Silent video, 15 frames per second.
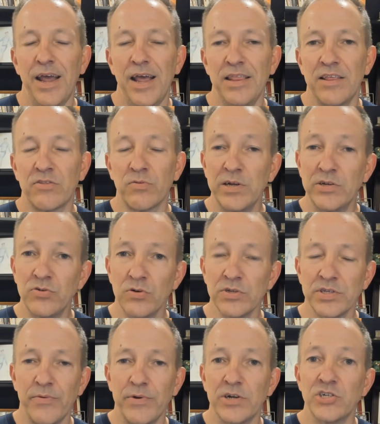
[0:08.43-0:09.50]
And the three
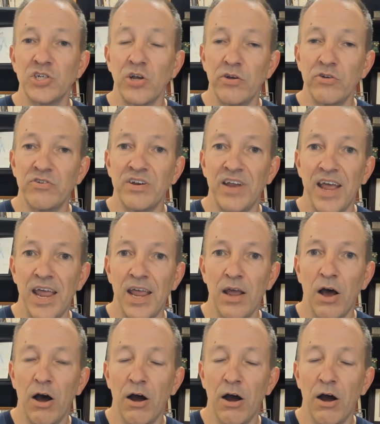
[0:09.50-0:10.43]
tools I want to show you today